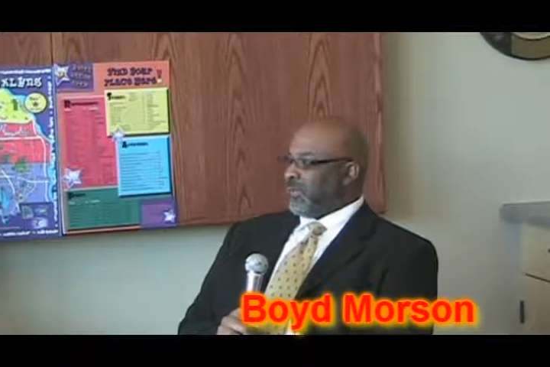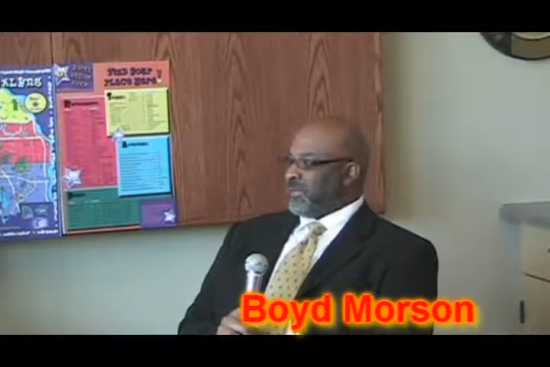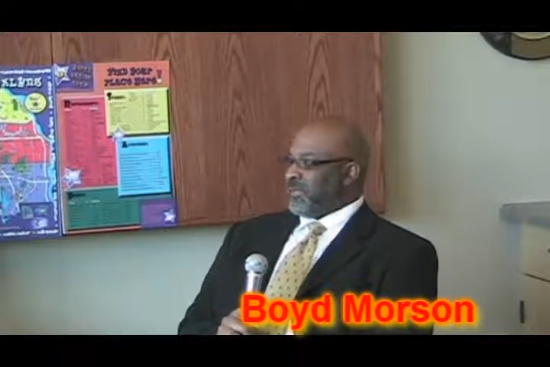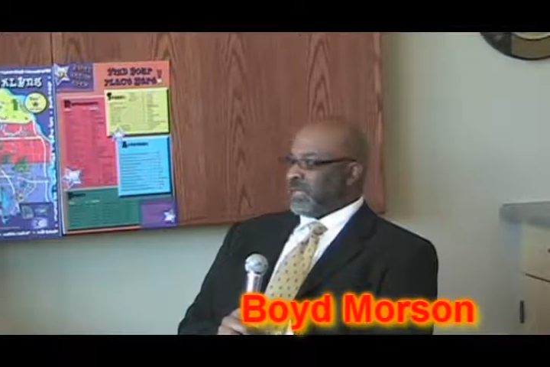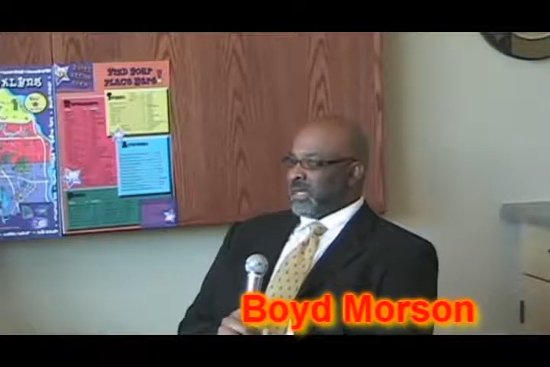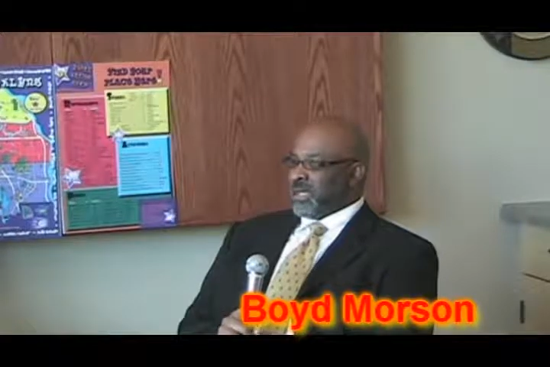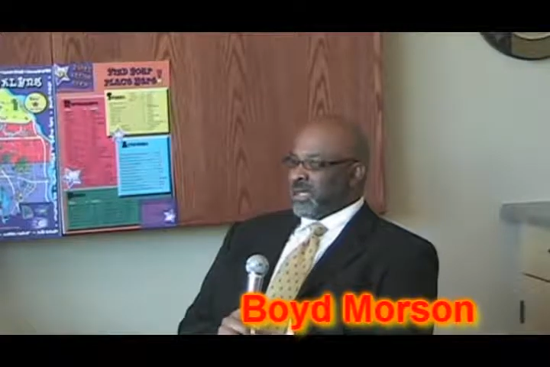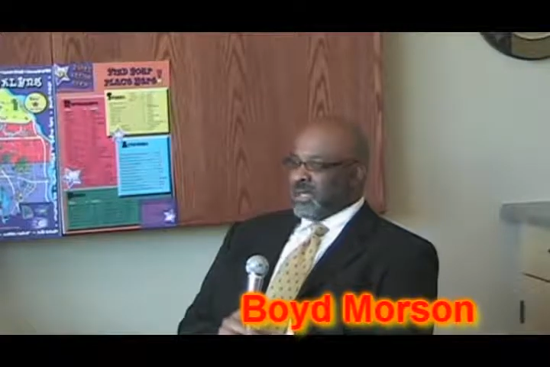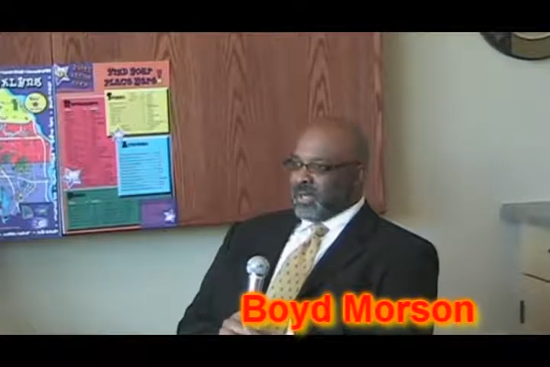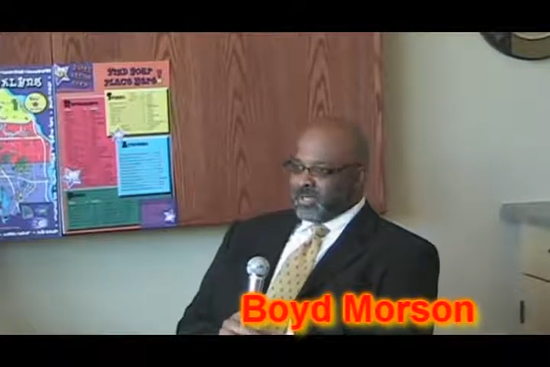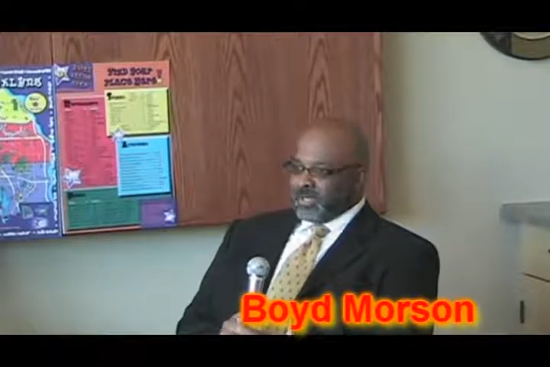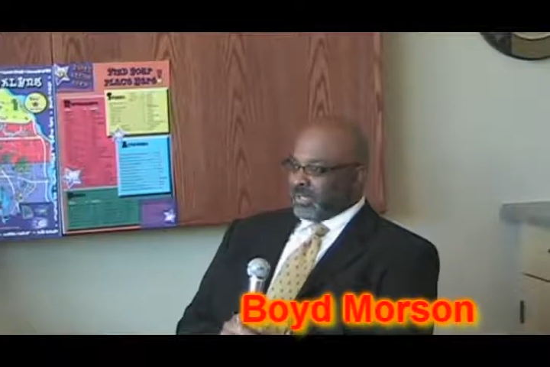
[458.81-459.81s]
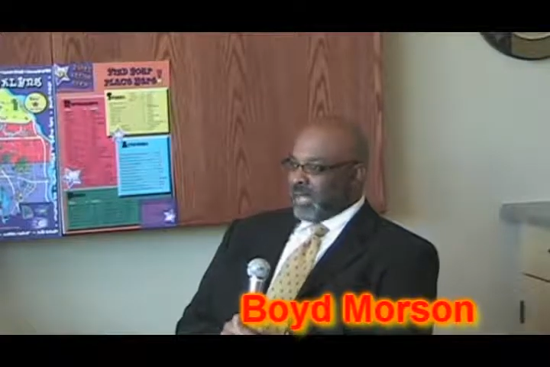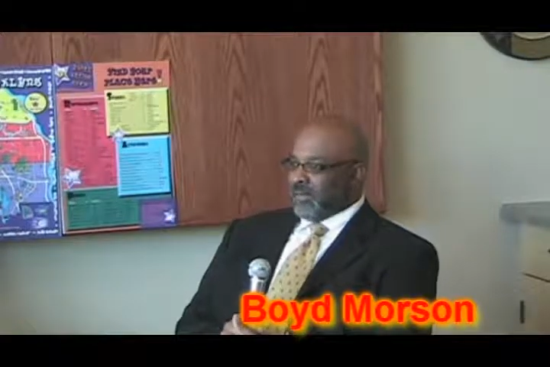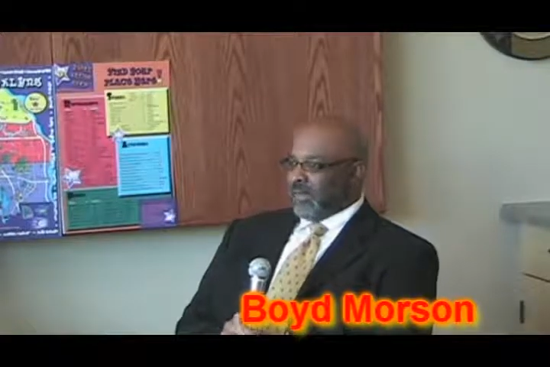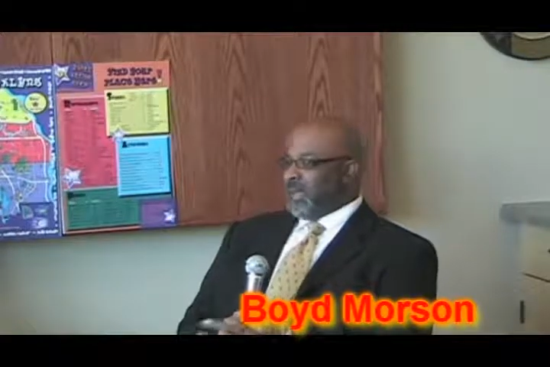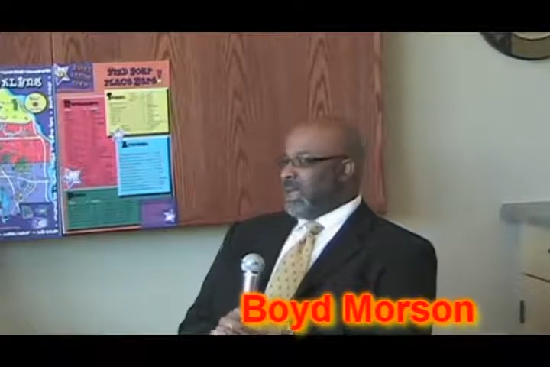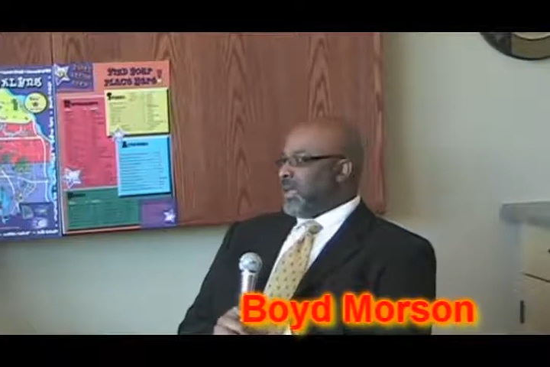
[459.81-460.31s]
we just have
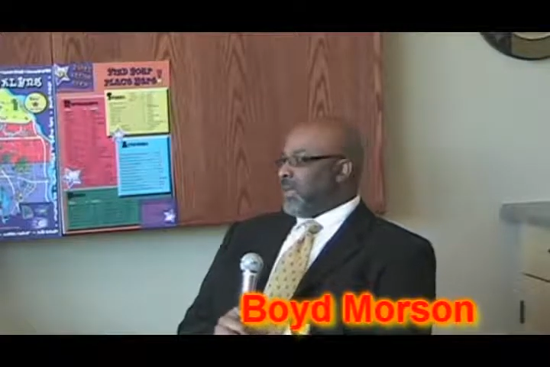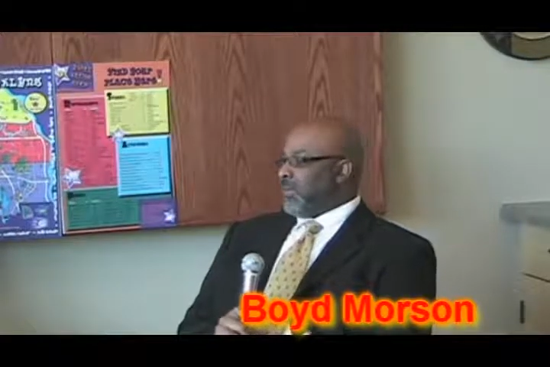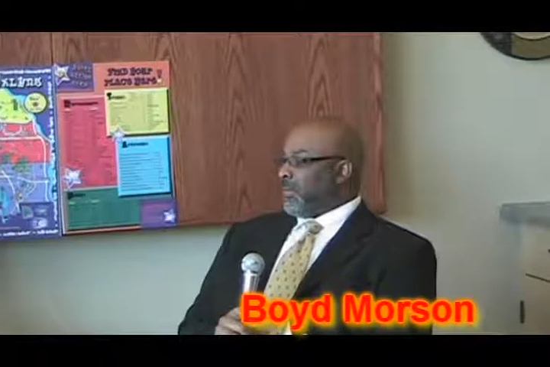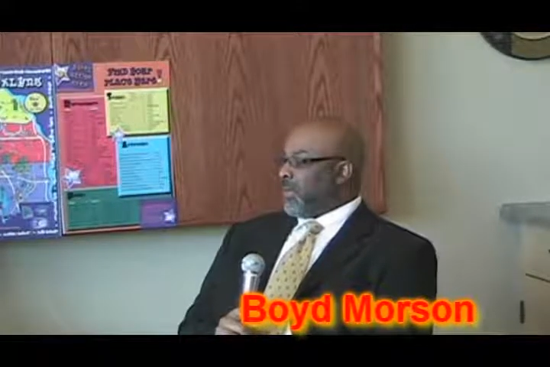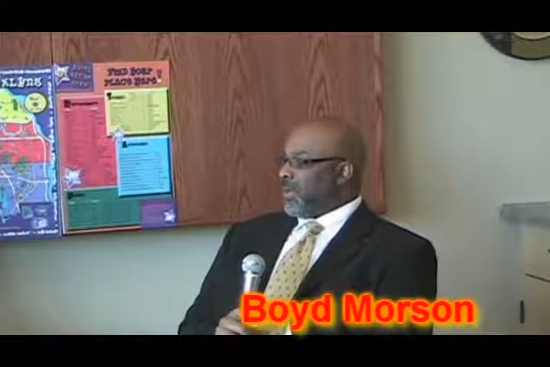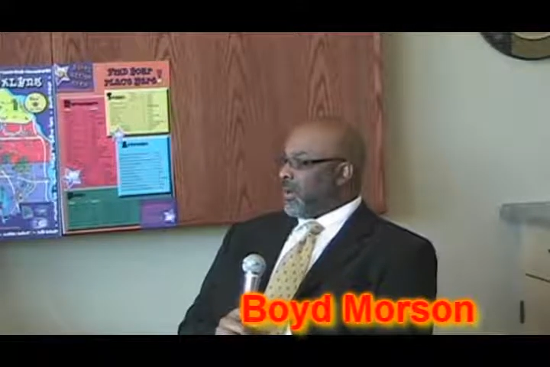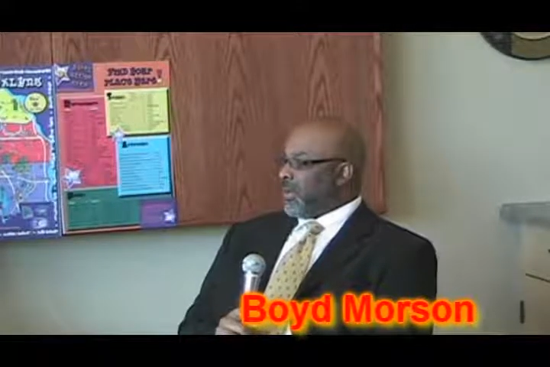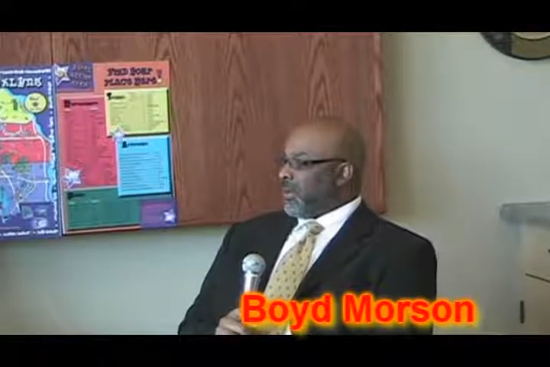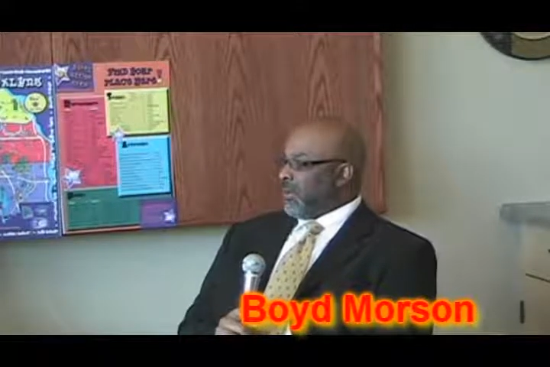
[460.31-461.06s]
a bang of a party